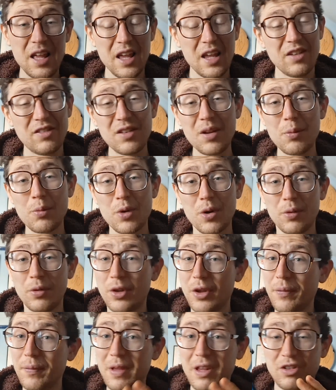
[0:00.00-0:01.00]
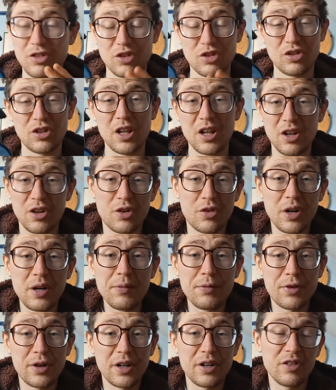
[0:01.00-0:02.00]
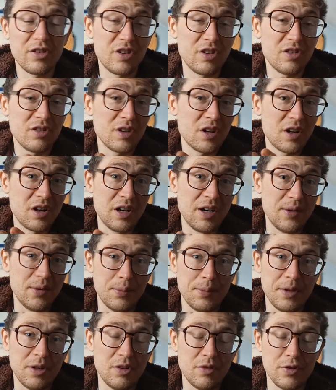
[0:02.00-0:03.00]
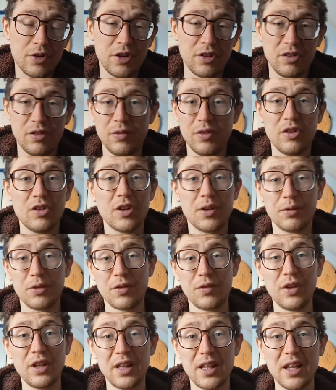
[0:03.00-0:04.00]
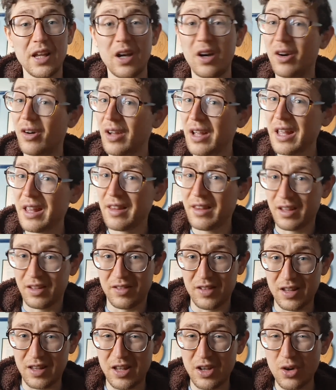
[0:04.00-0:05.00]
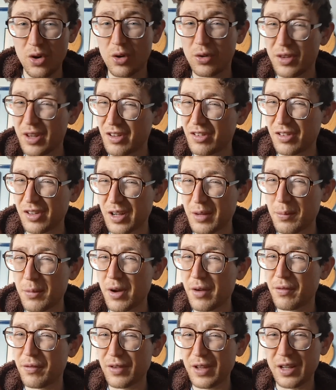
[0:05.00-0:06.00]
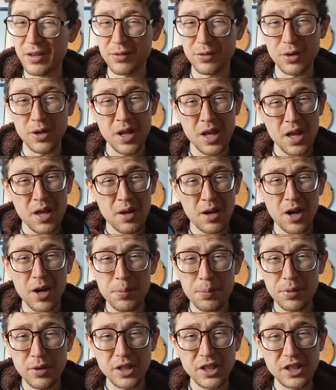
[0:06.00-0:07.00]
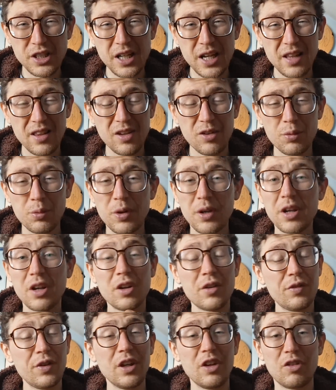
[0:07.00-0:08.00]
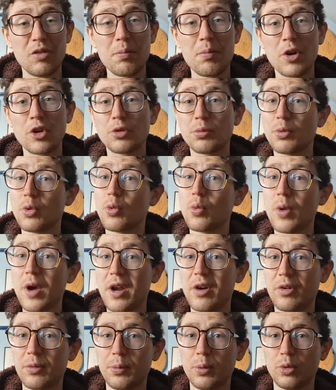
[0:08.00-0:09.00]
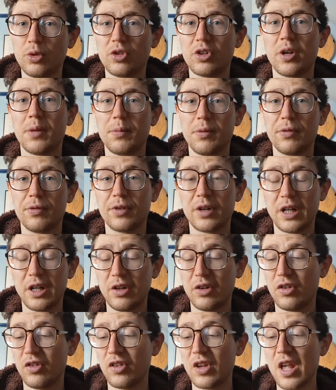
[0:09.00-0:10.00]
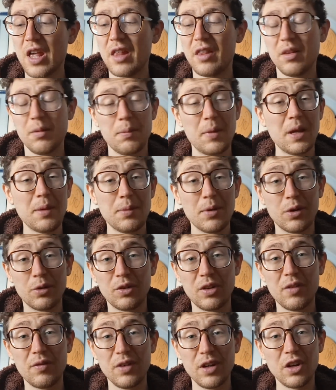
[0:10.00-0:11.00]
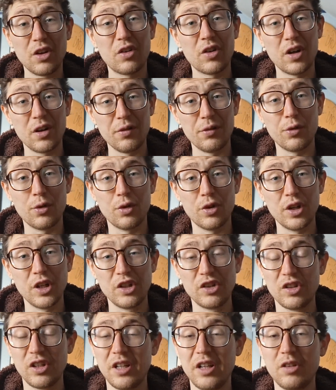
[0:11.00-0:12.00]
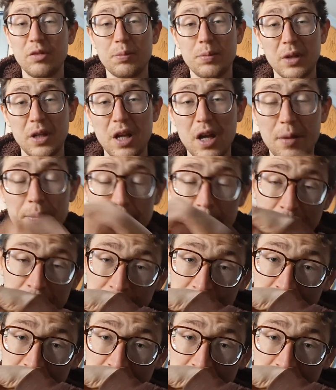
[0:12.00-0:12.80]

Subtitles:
It's done well. Look, it's just, green fragrances are a little bit divisive at times. I think they are. As I said, they're not necessarily my favourite. I appreciate this one, and I think it's a much more wearable type of fragrance than maybe I was giving it credit for initially. It's become,